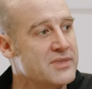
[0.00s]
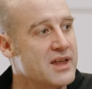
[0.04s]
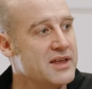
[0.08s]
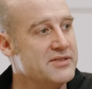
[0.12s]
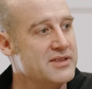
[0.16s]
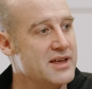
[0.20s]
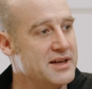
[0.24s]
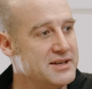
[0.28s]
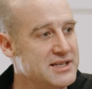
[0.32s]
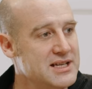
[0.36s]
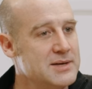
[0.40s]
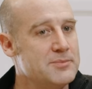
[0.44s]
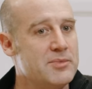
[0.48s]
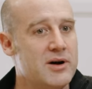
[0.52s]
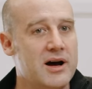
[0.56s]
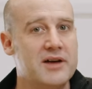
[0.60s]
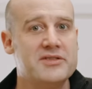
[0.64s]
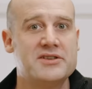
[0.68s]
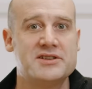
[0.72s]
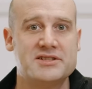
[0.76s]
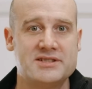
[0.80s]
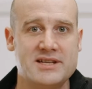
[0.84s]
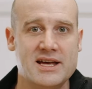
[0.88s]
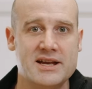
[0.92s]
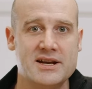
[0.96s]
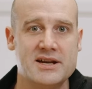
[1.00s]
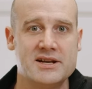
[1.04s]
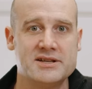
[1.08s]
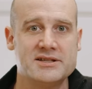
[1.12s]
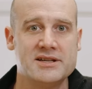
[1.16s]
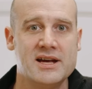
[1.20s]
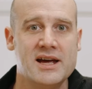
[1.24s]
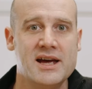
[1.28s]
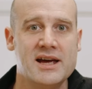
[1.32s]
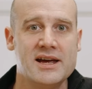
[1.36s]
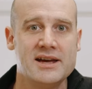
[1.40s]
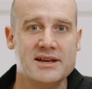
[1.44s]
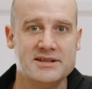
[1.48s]
And the idea behind the Senate
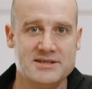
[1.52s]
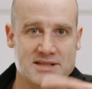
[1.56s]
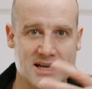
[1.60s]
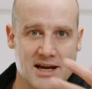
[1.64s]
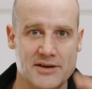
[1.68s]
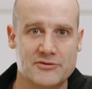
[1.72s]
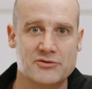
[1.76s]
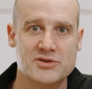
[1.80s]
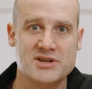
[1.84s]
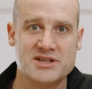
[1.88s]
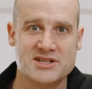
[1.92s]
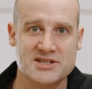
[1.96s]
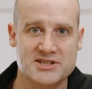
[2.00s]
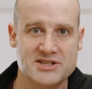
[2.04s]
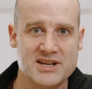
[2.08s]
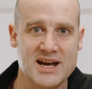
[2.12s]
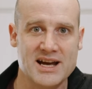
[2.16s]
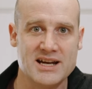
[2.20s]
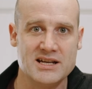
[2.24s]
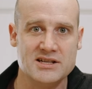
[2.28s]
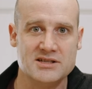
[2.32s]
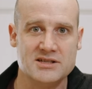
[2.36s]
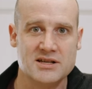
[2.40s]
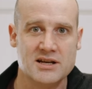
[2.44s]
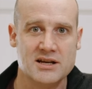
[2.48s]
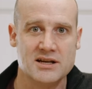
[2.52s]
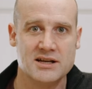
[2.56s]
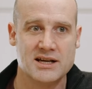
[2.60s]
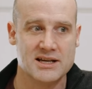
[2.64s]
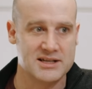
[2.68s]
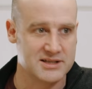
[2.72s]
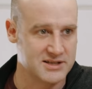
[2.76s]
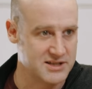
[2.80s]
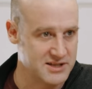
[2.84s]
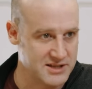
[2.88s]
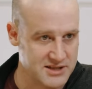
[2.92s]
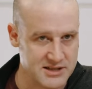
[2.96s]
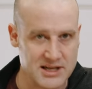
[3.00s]
is every state
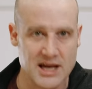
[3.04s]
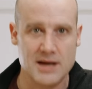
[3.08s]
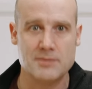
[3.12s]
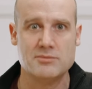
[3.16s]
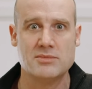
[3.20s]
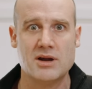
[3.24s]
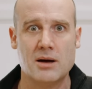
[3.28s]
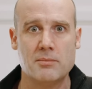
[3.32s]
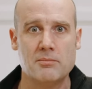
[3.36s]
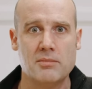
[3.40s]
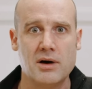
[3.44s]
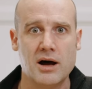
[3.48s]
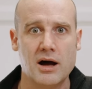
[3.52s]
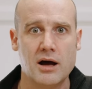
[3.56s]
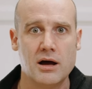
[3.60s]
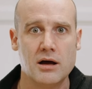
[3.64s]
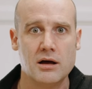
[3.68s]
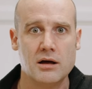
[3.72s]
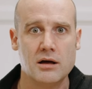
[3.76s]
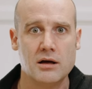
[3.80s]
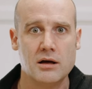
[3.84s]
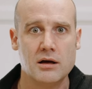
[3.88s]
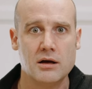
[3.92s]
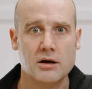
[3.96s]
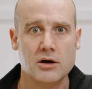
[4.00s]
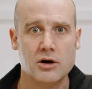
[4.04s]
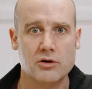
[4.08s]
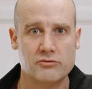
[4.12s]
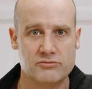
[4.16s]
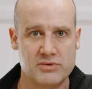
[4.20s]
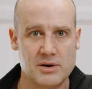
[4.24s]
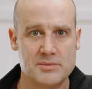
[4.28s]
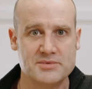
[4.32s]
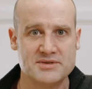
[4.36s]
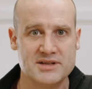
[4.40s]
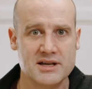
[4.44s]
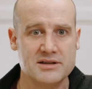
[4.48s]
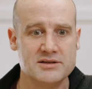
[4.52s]
gets the same number of
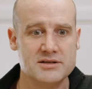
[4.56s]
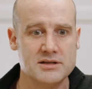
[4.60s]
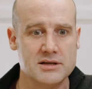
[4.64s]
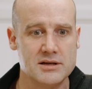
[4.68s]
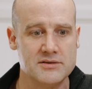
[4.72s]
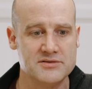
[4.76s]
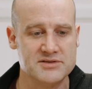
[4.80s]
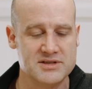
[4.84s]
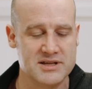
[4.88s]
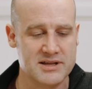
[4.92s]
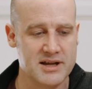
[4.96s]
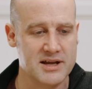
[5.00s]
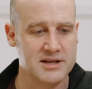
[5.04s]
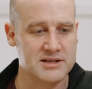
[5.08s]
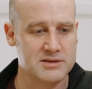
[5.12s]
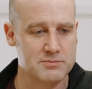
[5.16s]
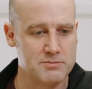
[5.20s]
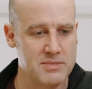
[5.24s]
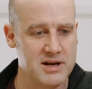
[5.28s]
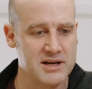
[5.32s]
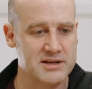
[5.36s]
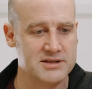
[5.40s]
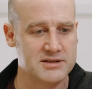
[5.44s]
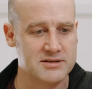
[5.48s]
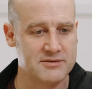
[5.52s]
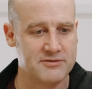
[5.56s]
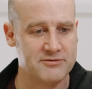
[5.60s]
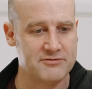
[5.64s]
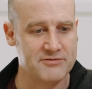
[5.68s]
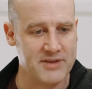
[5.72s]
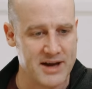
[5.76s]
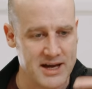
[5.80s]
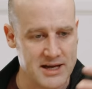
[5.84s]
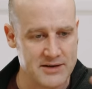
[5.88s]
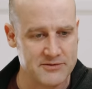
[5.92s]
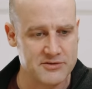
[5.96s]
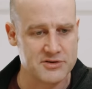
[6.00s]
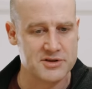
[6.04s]
representatives, and that's meant to
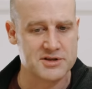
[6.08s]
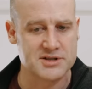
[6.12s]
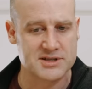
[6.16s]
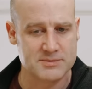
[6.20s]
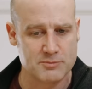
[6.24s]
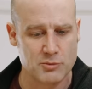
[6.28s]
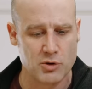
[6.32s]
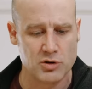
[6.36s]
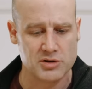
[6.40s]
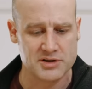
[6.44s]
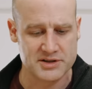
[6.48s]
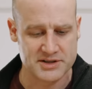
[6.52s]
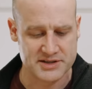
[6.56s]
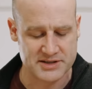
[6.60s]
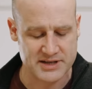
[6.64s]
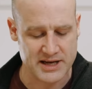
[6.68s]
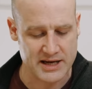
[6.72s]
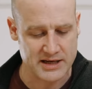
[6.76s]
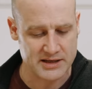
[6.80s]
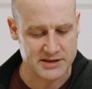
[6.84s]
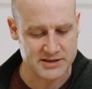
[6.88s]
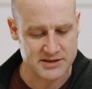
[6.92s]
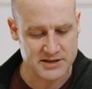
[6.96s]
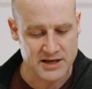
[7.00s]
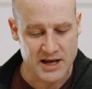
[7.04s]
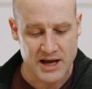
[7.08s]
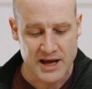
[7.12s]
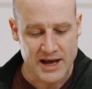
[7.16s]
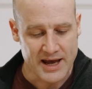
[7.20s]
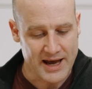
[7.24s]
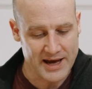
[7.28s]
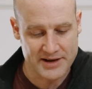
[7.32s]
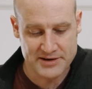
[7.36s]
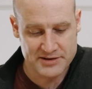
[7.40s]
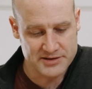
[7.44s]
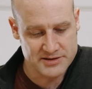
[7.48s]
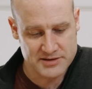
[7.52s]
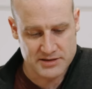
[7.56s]
favour the smaller states.
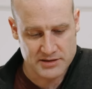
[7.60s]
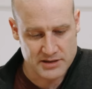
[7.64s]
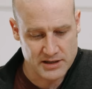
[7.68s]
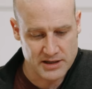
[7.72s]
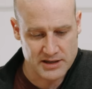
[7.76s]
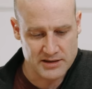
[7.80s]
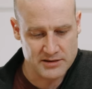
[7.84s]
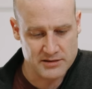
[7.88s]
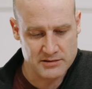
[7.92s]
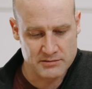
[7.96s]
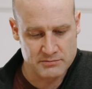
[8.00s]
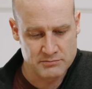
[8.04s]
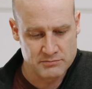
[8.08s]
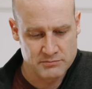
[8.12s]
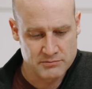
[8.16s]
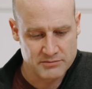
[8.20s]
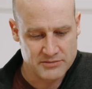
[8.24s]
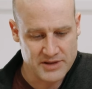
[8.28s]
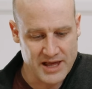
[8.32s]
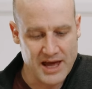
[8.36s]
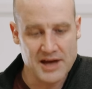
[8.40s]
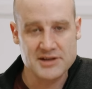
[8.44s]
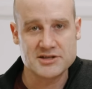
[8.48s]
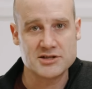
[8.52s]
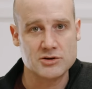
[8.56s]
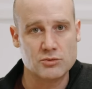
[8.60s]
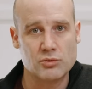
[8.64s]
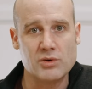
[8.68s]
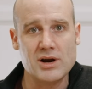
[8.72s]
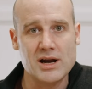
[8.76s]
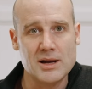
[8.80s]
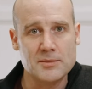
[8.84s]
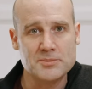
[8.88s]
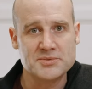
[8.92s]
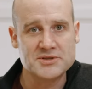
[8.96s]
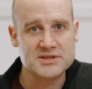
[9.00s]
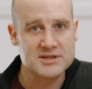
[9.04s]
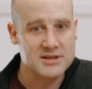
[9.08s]
And in the House of
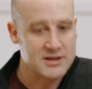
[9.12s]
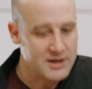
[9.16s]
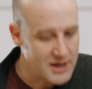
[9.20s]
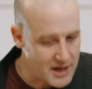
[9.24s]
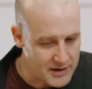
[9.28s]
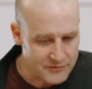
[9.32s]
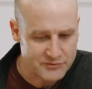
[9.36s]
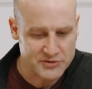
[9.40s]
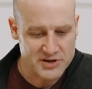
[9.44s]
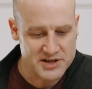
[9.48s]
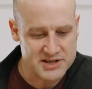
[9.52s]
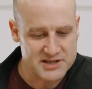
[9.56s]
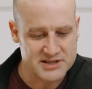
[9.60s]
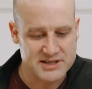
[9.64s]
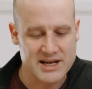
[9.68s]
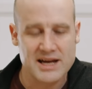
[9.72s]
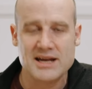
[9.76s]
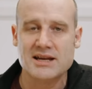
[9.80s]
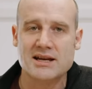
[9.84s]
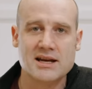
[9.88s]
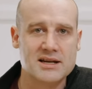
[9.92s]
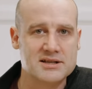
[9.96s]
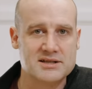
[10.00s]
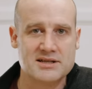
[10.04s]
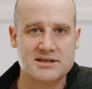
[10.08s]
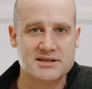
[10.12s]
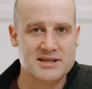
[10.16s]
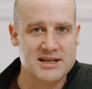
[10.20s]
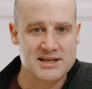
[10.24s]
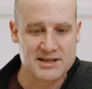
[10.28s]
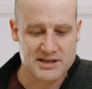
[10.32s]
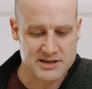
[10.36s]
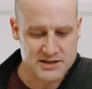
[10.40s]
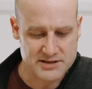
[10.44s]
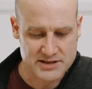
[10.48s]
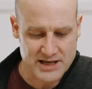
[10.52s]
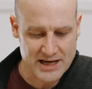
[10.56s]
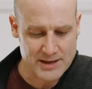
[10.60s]
Reps, every state gets a seat
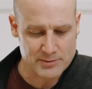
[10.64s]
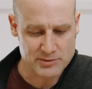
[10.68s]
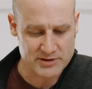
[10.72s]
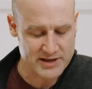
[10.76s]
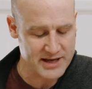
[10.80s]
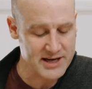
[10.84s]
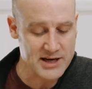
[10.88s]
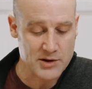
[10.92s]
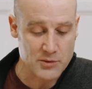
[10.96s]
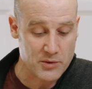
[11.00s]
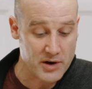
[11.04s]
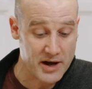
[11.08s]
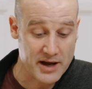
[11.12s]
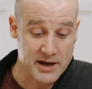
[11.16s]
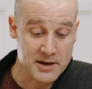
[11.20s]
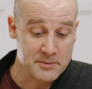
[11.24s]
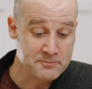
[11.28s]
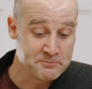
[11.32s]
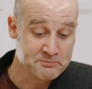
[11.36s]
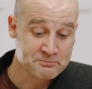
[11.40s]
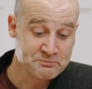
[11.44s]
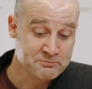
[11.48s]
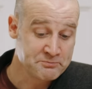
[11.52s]
at the table anyway.